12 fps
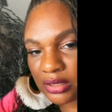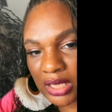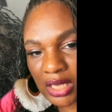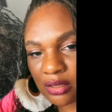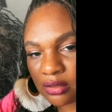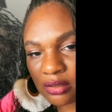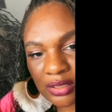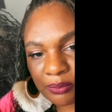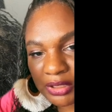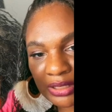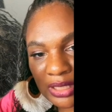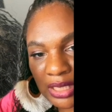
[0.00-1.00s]
not
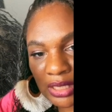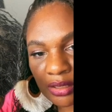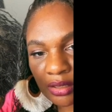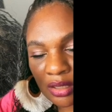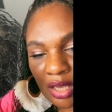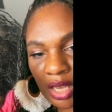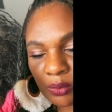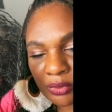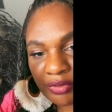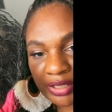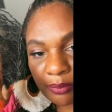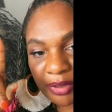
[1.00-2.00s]
something that I would
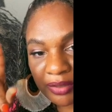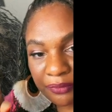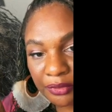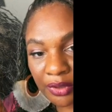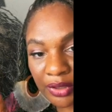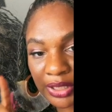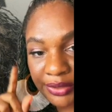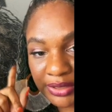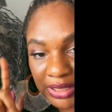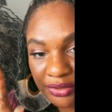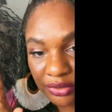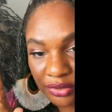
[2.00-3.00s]
recommend for her hair
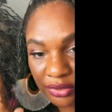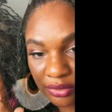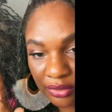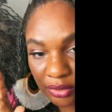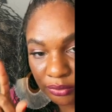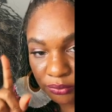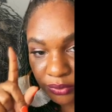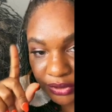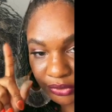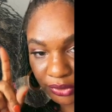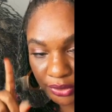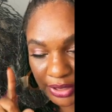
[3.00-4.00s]
texture, her looser
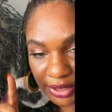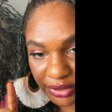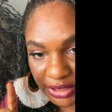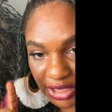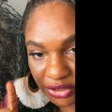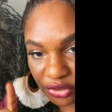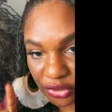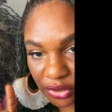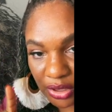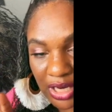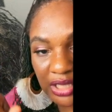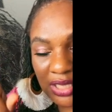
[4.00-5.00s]
curl hair
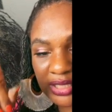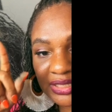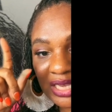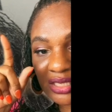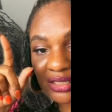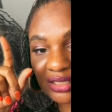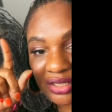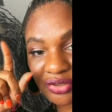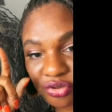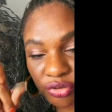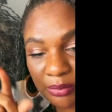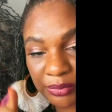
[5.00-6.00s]
texture. That size is
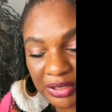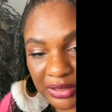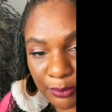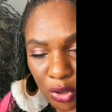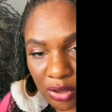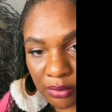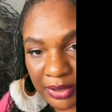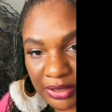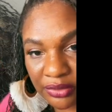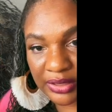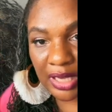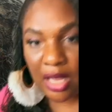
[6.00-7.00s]
extremely small and
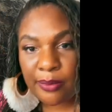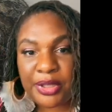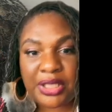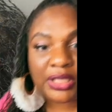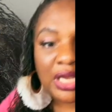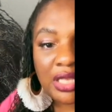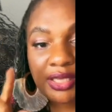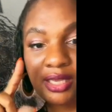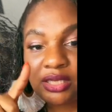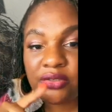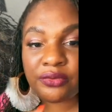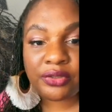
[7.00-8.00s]
microscopic. The
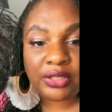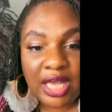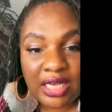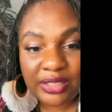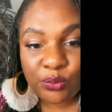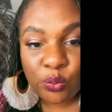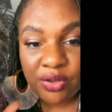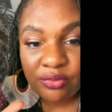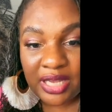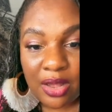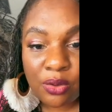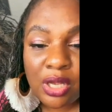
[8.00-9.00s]
ends of her locks swelled
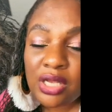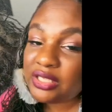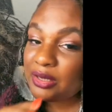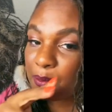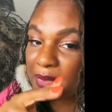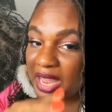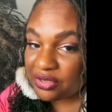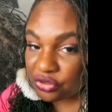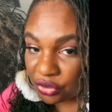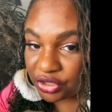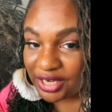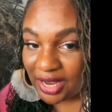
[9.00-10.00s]
out to match
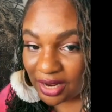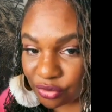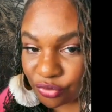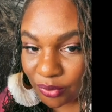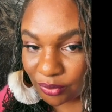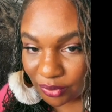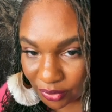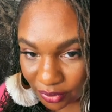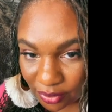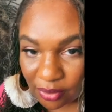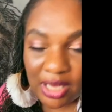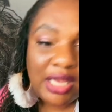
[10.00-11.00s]
her natural
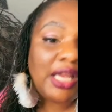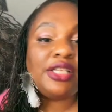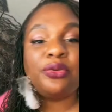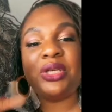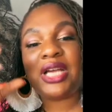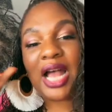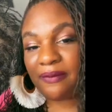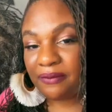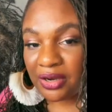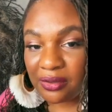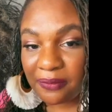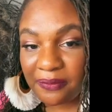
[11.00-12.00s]
curl. So it got
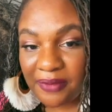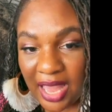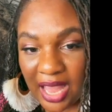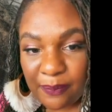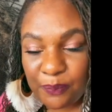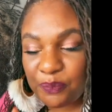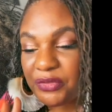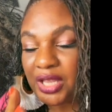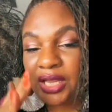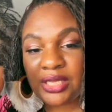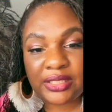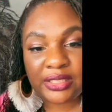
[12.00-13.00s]
very fat.
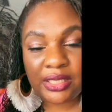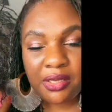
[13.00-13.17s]
And